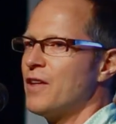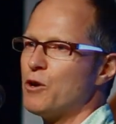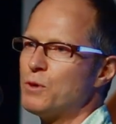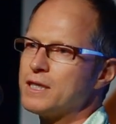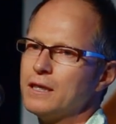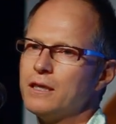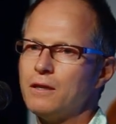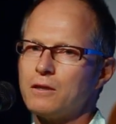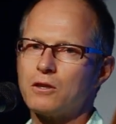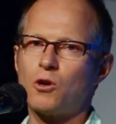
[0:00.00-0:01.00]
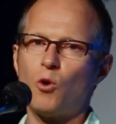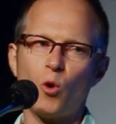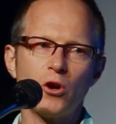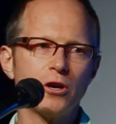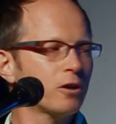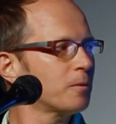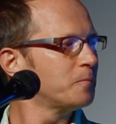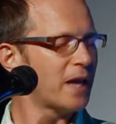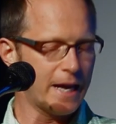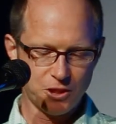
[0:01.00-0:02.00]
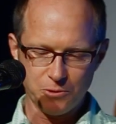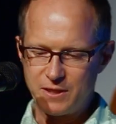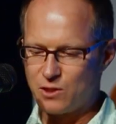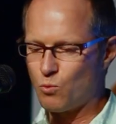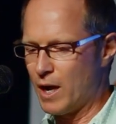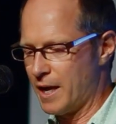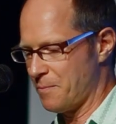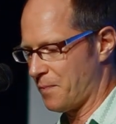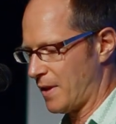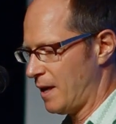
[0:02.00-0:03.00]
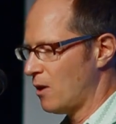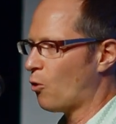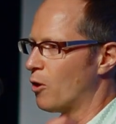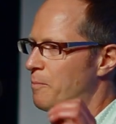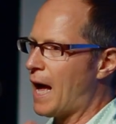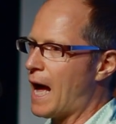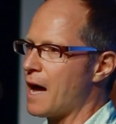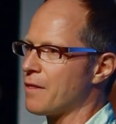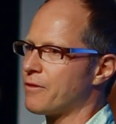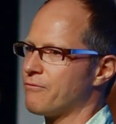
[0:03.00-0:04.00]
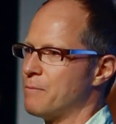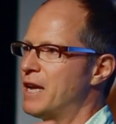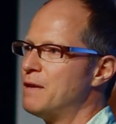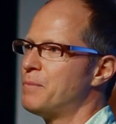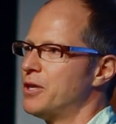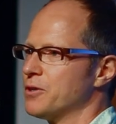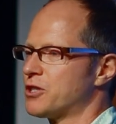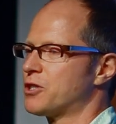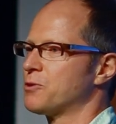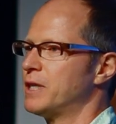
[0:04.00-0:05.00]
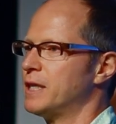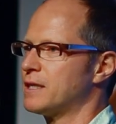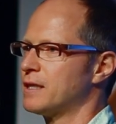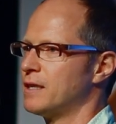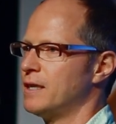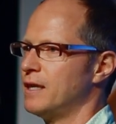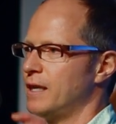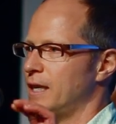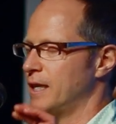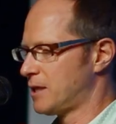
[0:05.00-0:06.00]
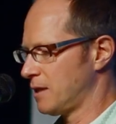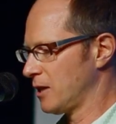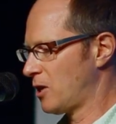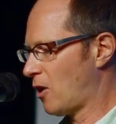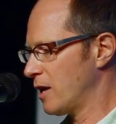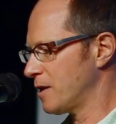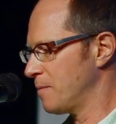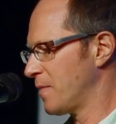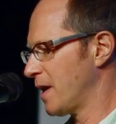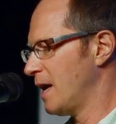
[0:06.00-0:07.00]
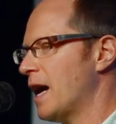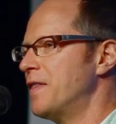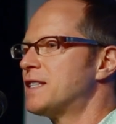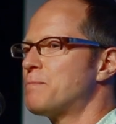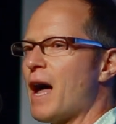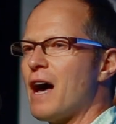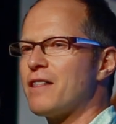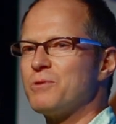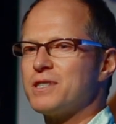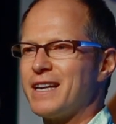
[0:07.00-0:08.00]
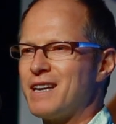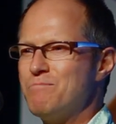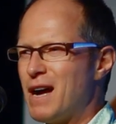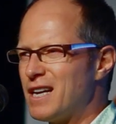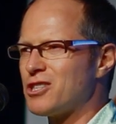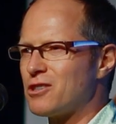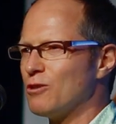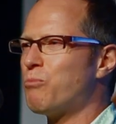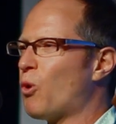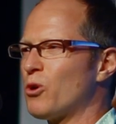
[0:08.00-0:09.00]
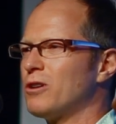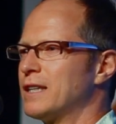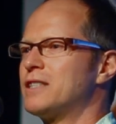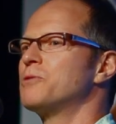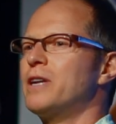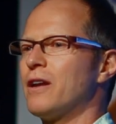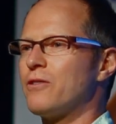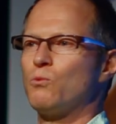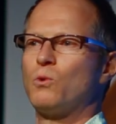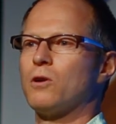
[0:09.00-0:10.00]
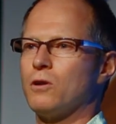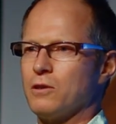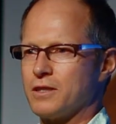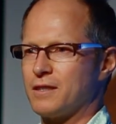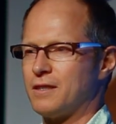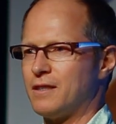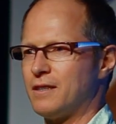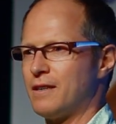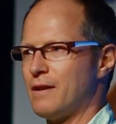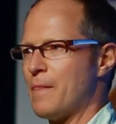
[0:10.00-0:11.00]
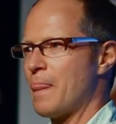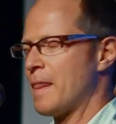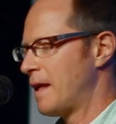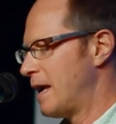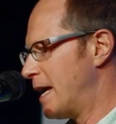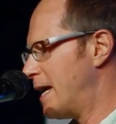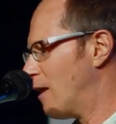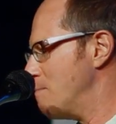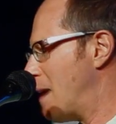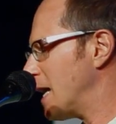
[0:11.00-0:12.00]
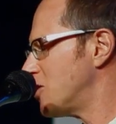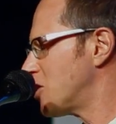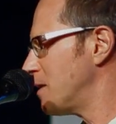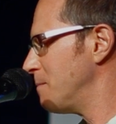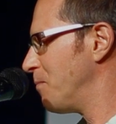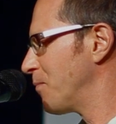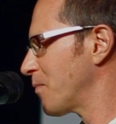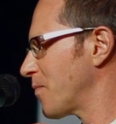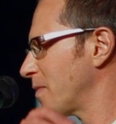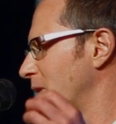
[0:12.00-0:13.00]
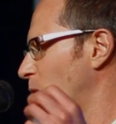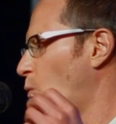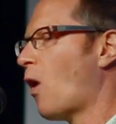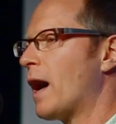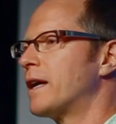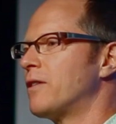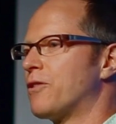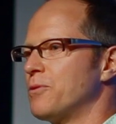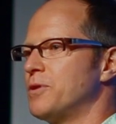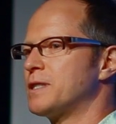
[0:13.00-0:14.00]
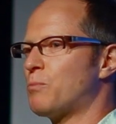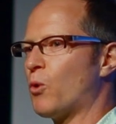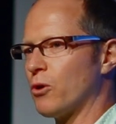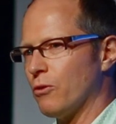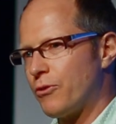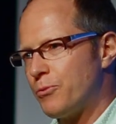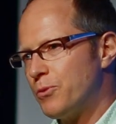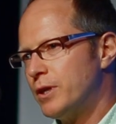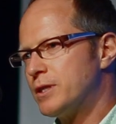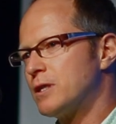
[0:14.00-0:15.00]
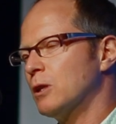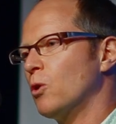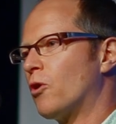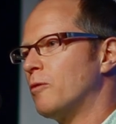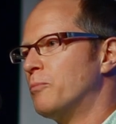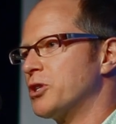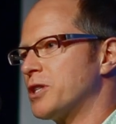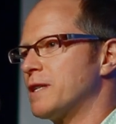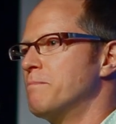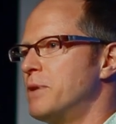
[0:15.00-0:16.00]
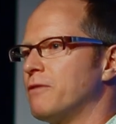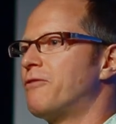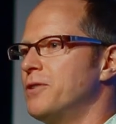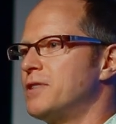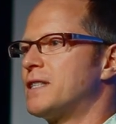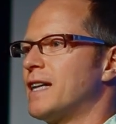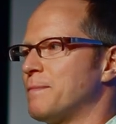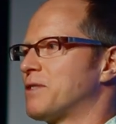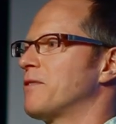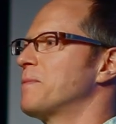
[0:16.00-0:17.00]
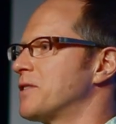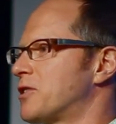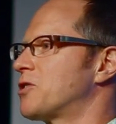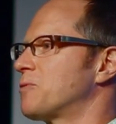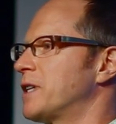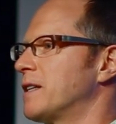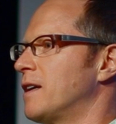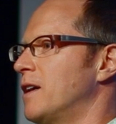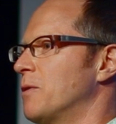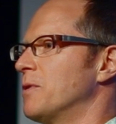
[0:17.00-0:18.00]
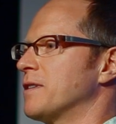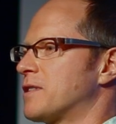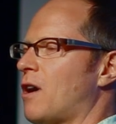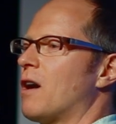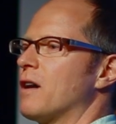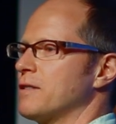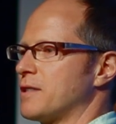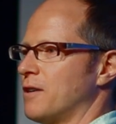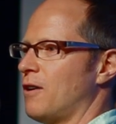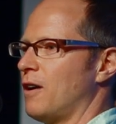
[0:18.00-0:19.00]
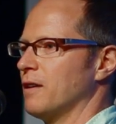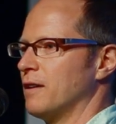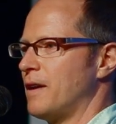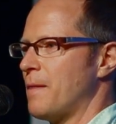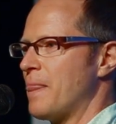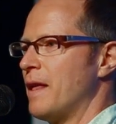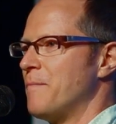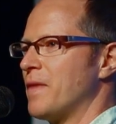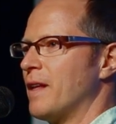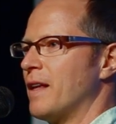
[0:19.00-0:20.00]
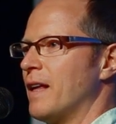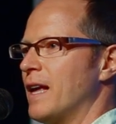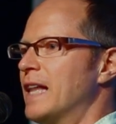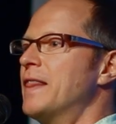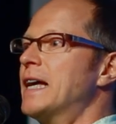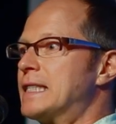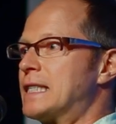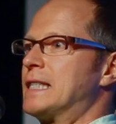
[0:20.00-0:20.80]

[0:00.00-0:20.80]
There was a little corner entranceway or path from Napier Street into the garden, and this path was like a magical portal into another world. Now, imagine walking through this portal, through these laurel bushes, a mere few steps from the street, with its cars and all. And then